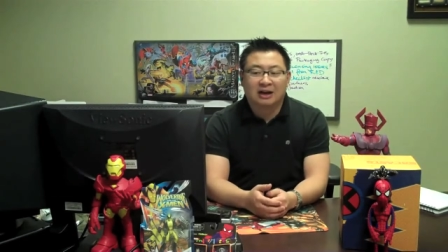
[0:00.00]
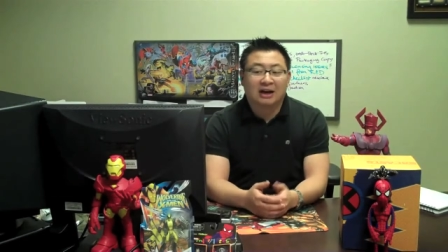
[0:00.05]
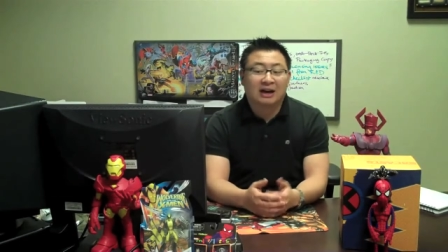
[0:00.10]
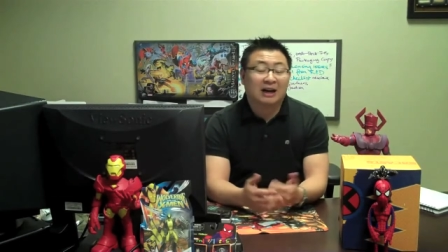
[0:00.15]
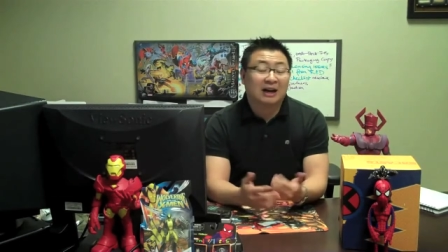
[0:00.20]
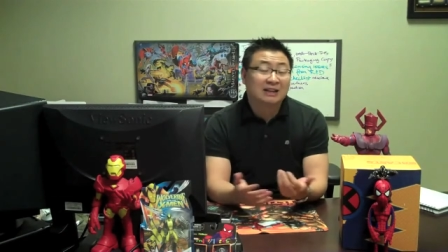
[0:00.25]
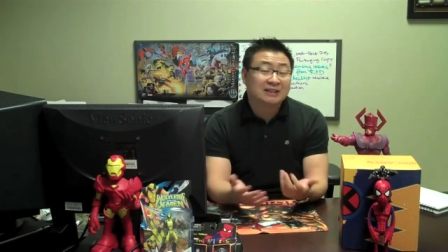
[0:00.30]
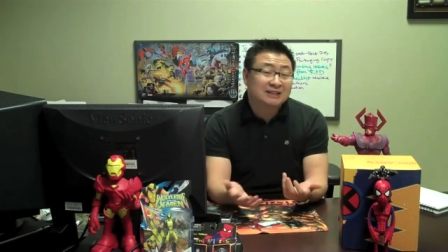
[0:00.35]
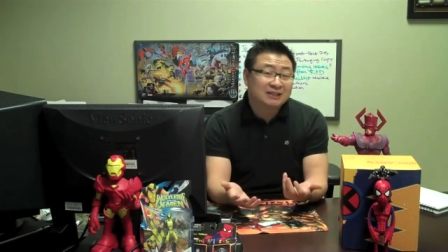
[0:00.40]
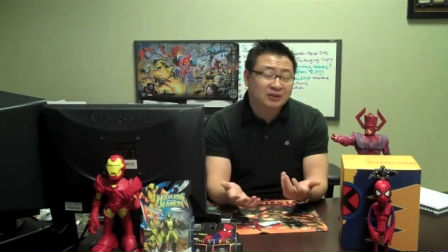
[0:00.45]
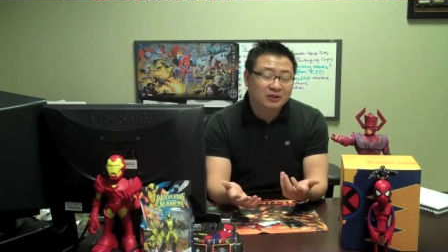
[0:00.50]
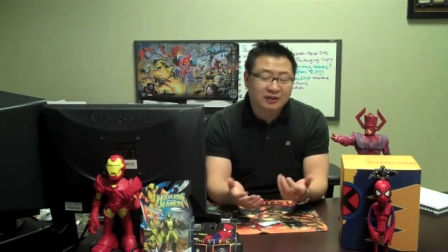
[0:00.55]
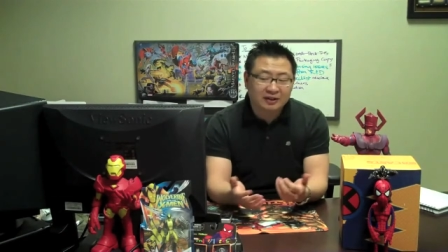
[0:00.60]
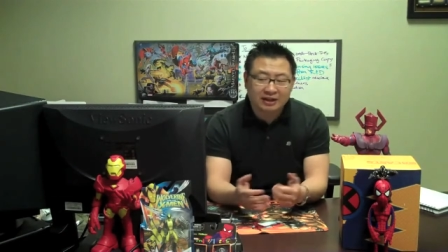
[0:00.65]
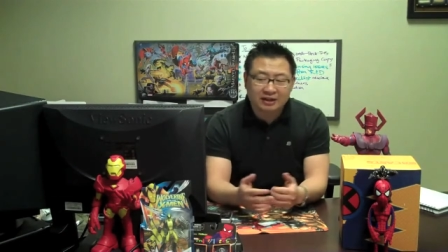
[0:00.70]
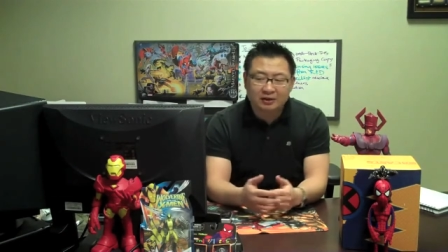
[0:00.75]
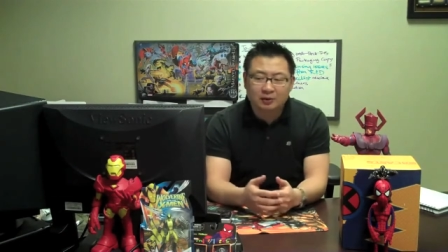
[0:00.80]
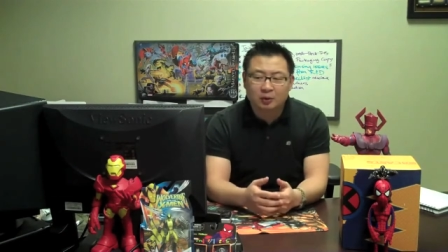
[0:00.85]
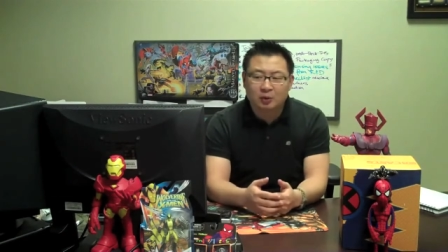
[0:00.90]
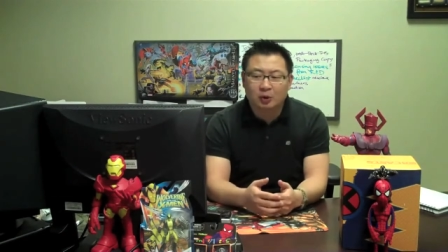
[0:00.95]
Until
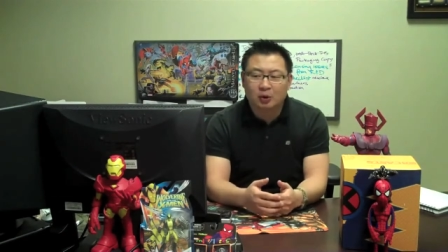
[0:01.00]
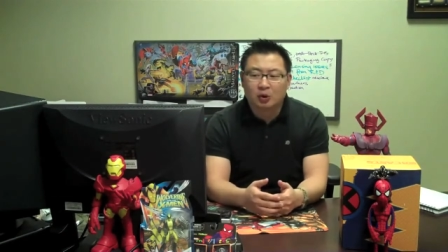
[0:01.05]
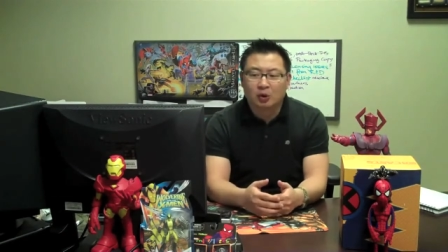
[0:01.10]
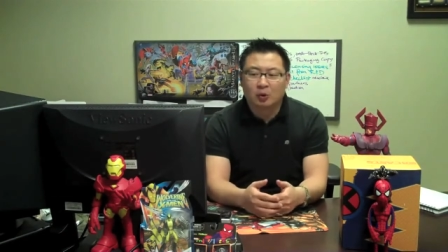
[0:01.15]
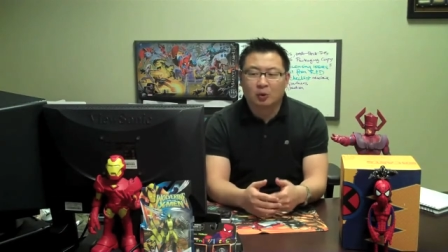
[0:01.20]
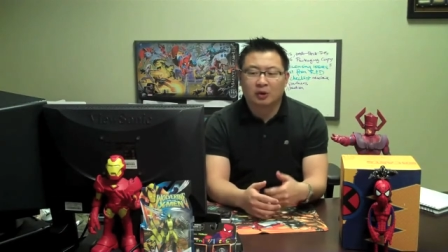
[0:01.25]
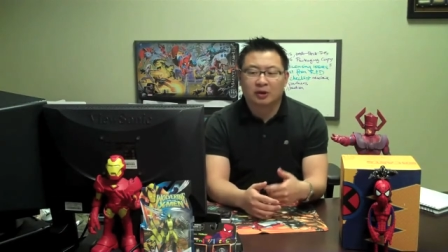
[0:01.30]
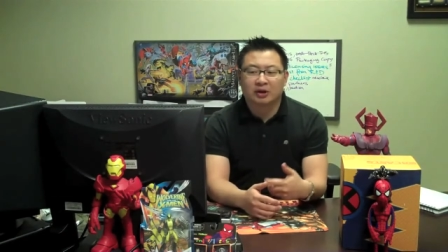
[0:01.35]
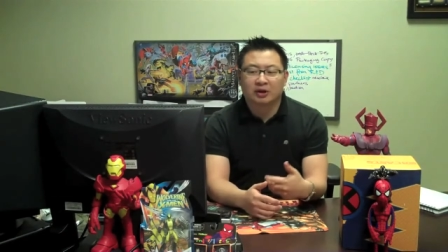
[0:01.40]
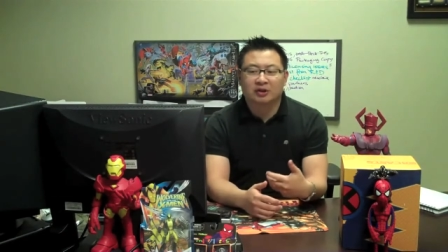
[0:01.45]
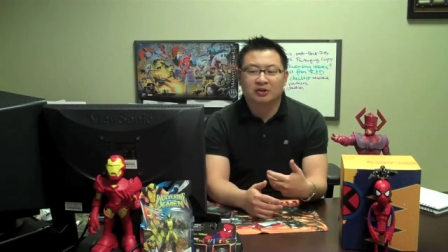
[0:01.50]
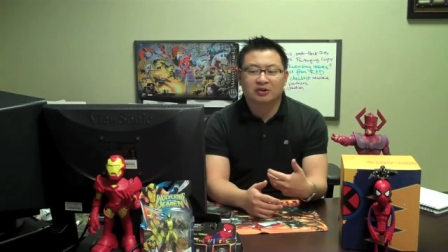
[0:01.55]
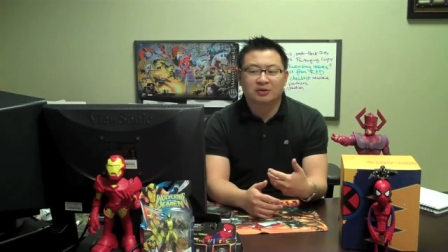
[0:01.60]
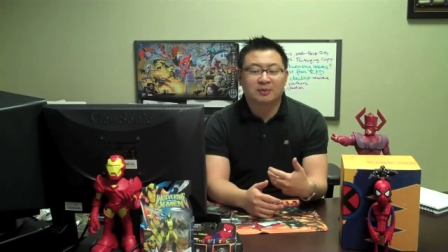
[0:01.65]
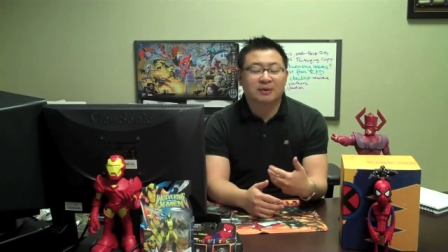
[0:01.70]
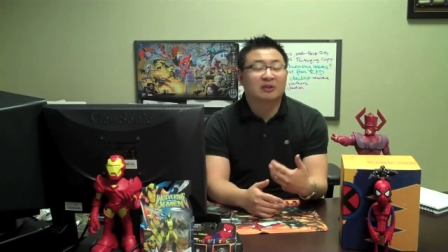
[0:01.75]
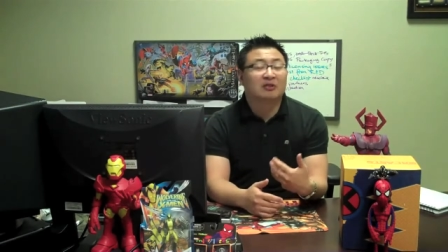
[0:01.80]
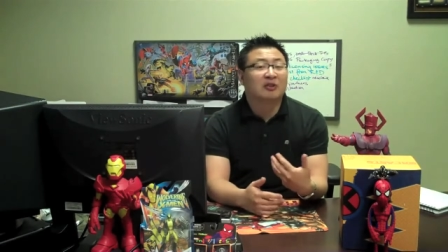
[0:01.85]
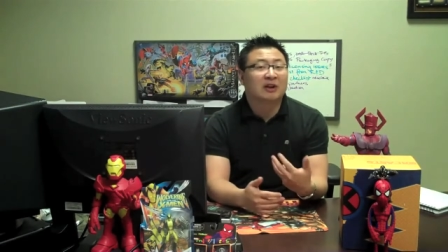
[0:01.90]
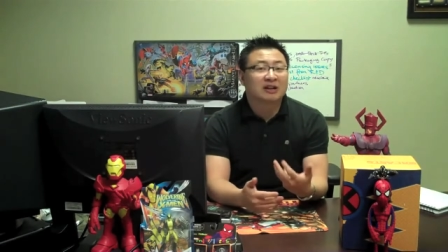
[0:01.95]
then, we're going to be
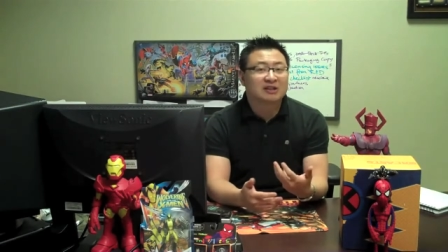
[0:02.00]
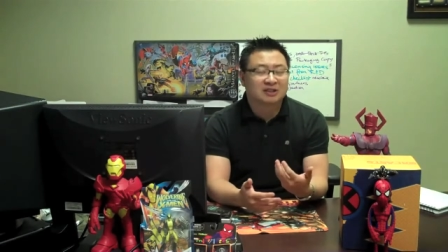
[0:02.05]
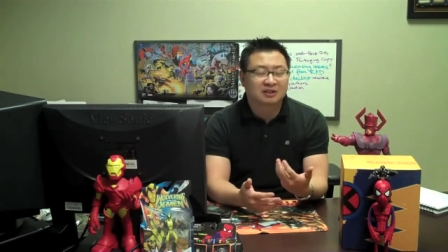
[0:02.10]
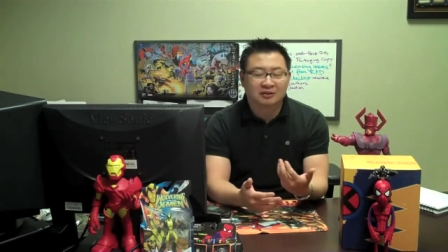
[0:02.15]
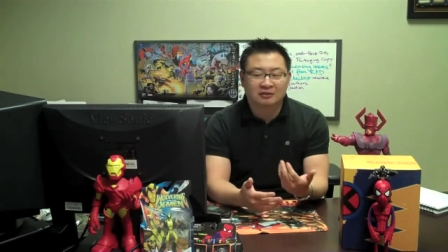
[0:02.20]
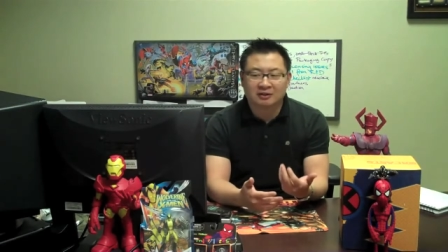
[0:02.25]
gradually